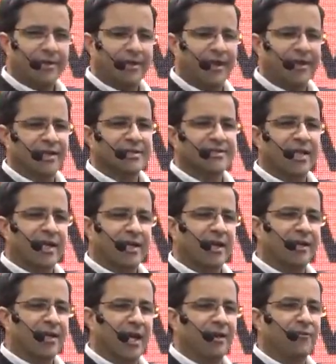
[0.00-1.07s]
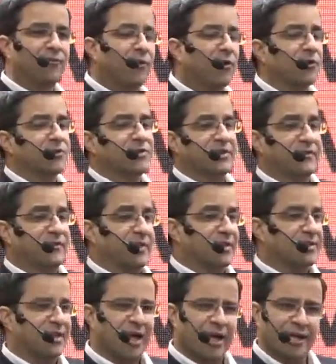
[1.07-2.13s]
Taking cycle time, 4 to 6
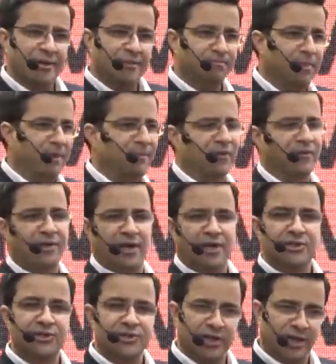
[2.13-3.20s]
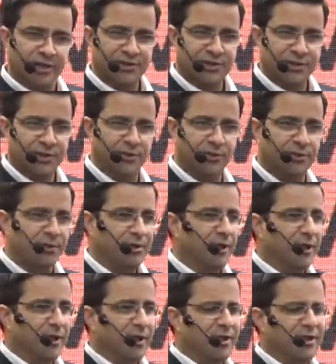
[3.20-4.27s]
weeks time, people were unsure,
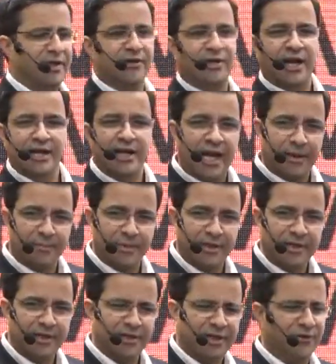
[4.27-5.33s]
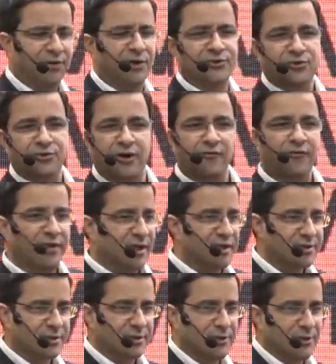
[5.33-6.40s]
they were unhappy, they were not so
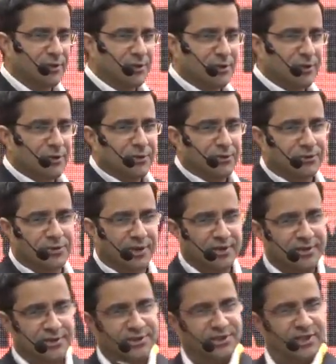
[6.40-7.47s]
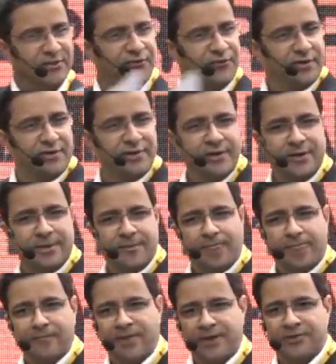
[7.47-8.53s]
confident, to the shift
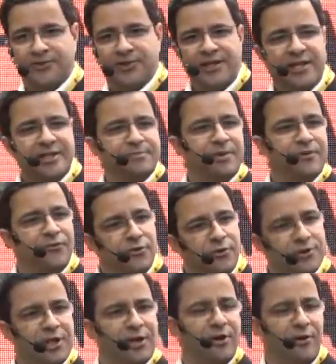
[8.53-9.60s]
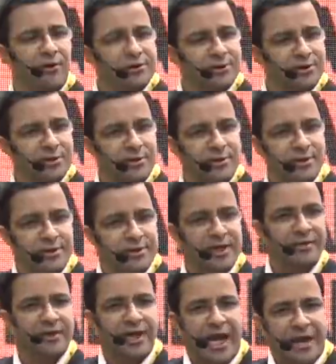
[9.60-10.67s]
where 3 days before the launch, they
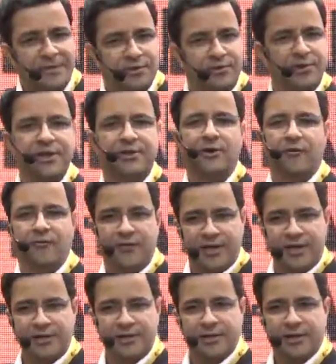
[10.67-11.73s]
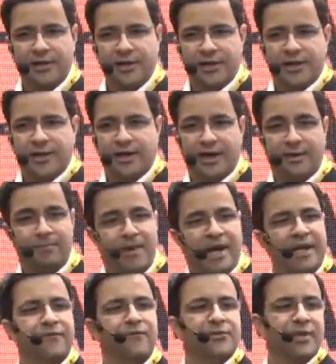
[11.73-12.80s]
were absolutely confident and then
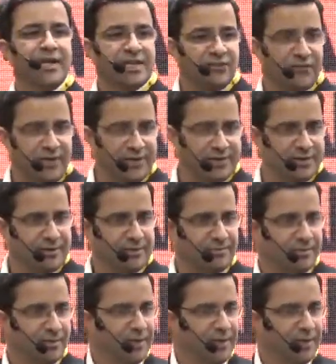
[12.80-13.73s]
planning for the next phase.